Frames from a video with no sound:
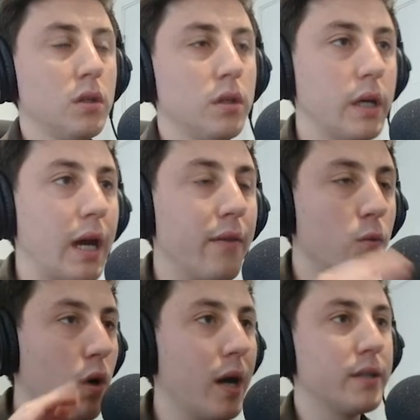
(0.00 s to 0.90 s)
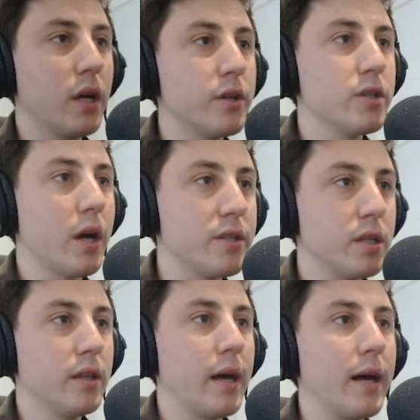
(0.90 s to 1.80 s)
Yeah, the ride goes
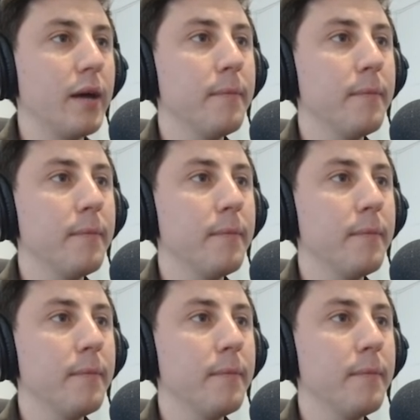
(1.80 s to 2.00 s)
nicely there.